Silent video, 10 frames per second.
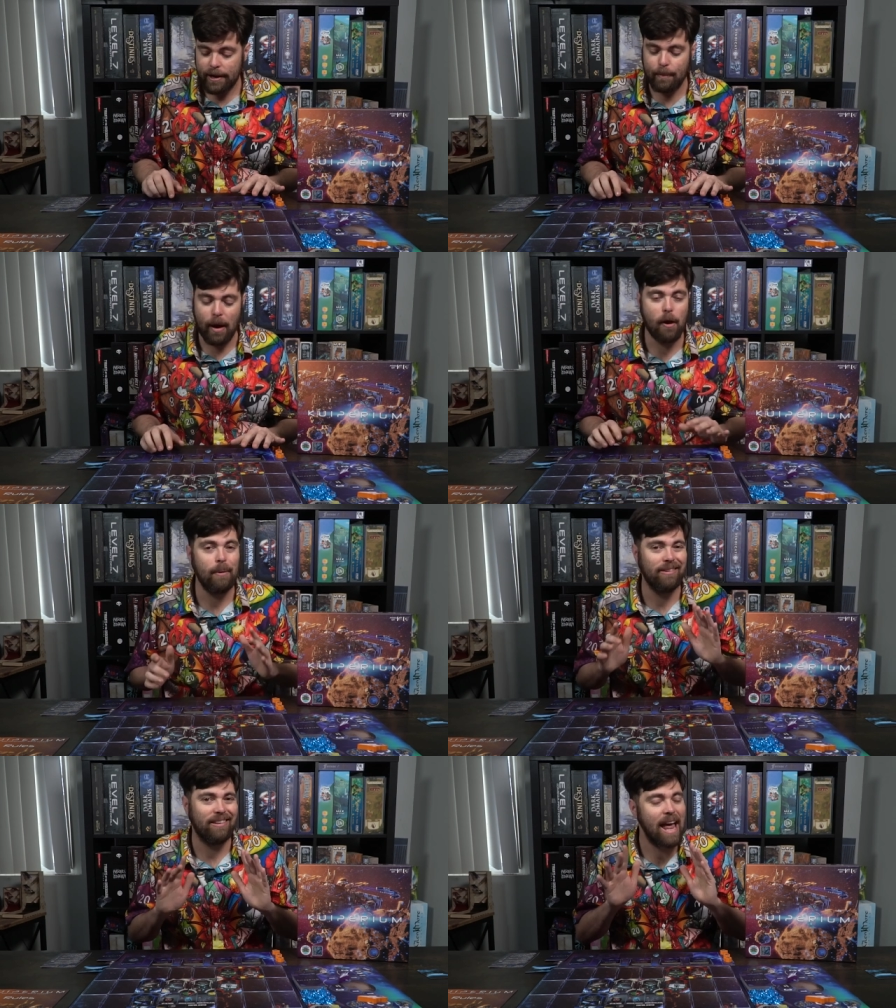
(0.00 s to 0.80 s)
Kuiperium
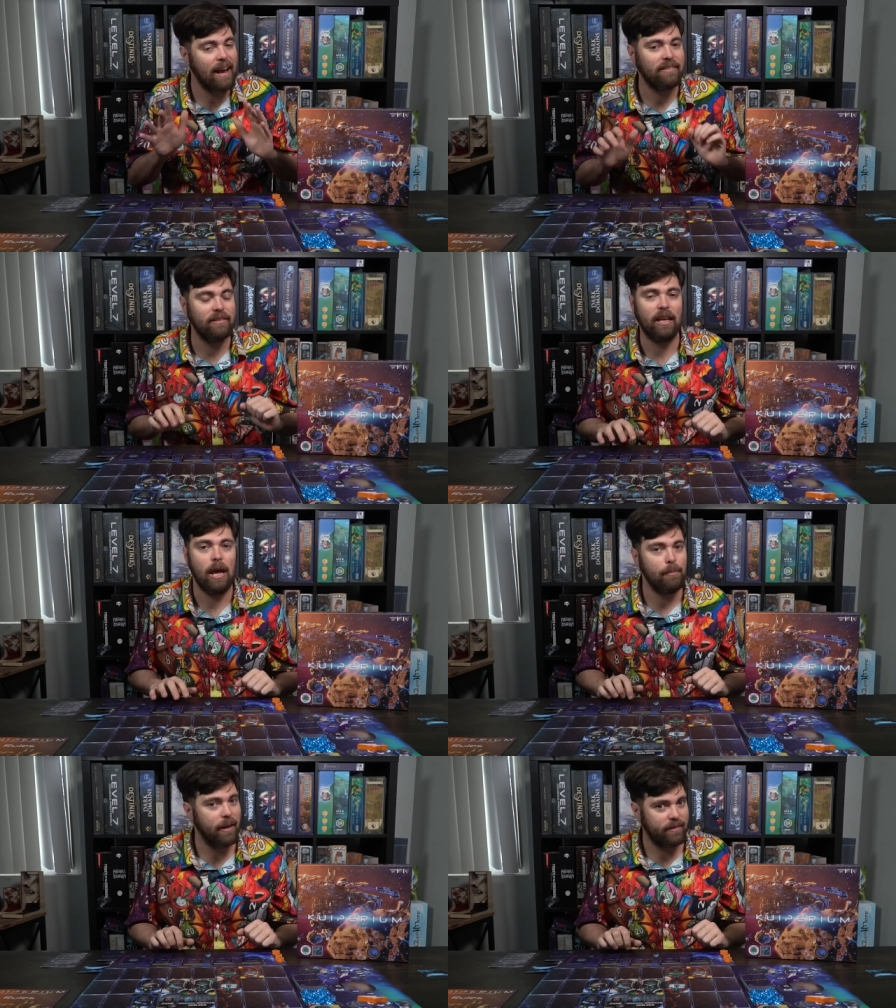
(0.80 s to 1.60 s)
is an excellent
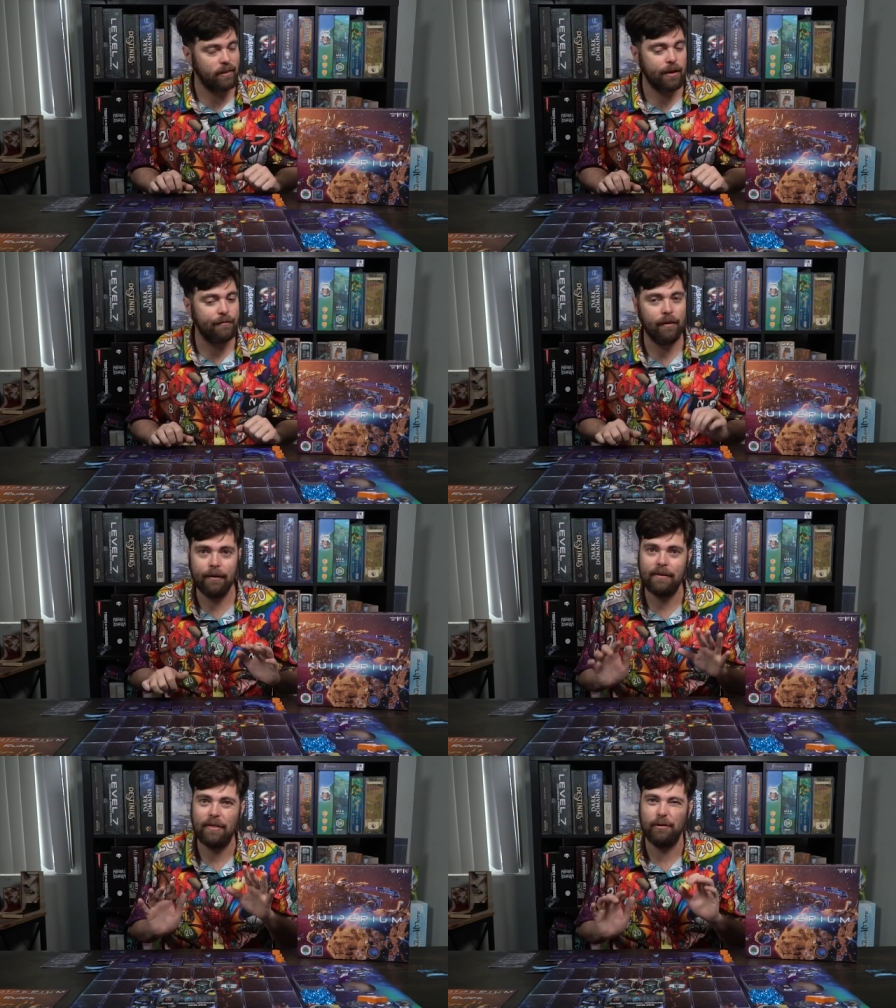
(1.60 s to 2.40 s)
game, it's a lot of
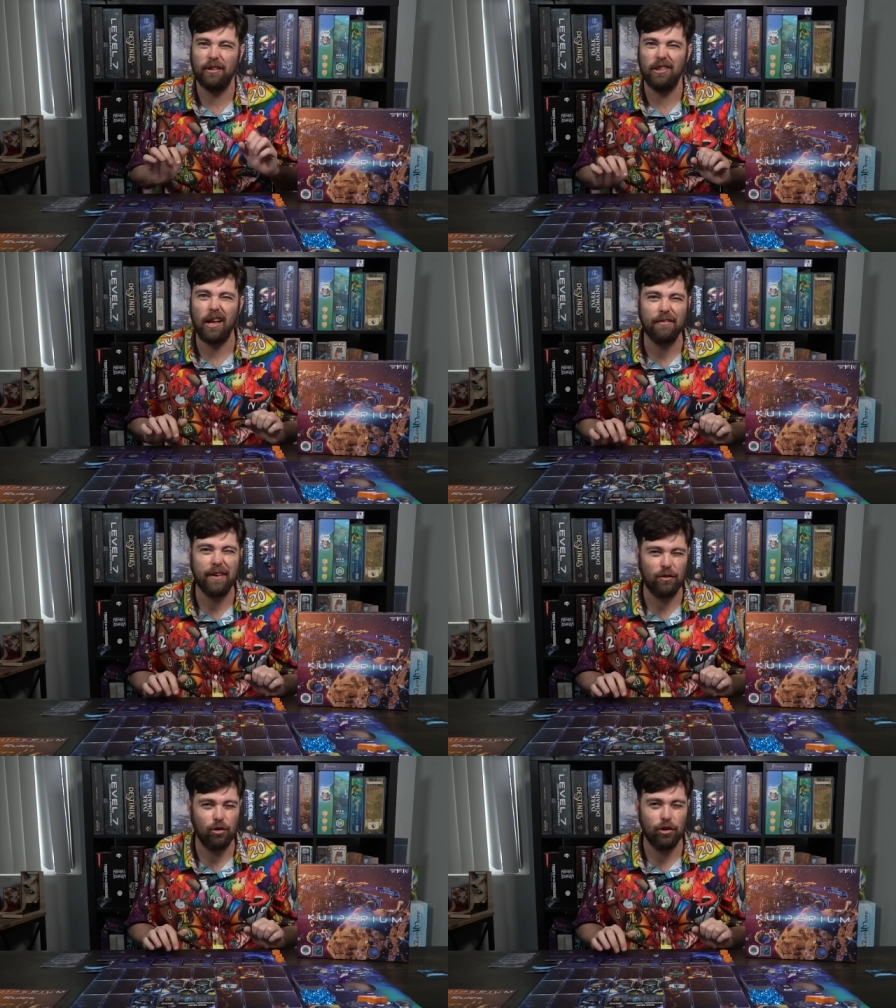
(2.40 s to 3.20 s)
fun, and there's a lot of
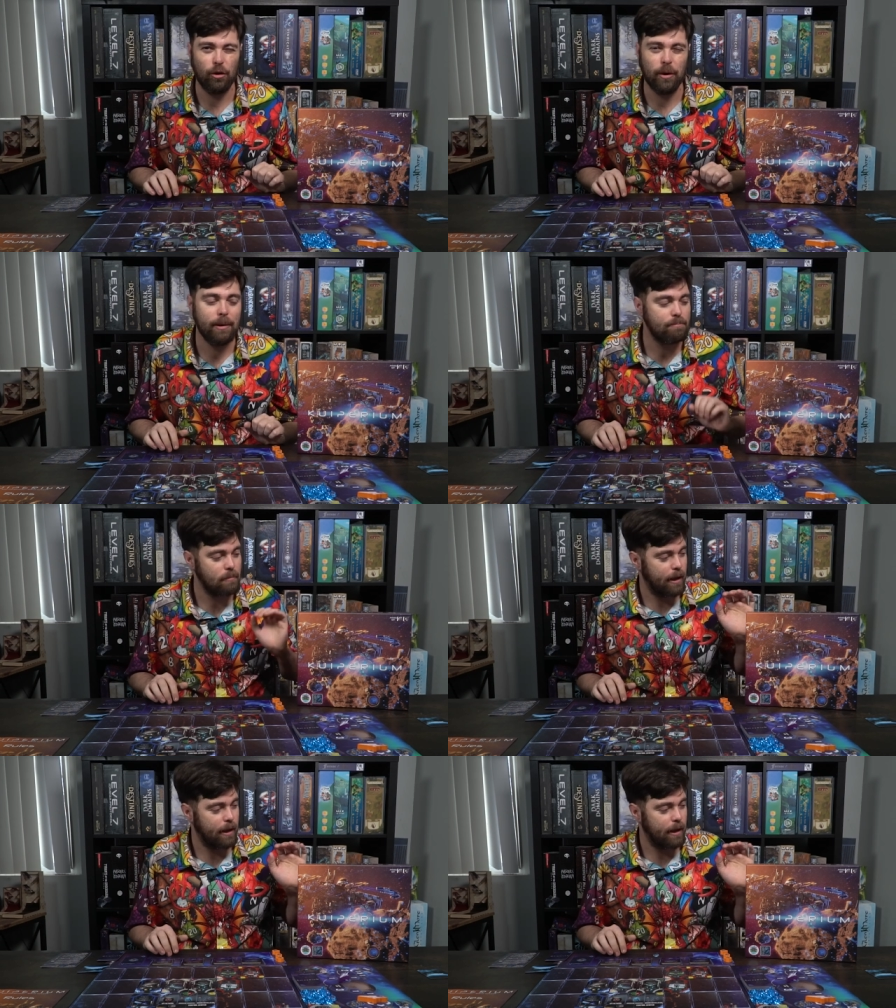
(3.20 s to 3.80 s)
things you can do in it.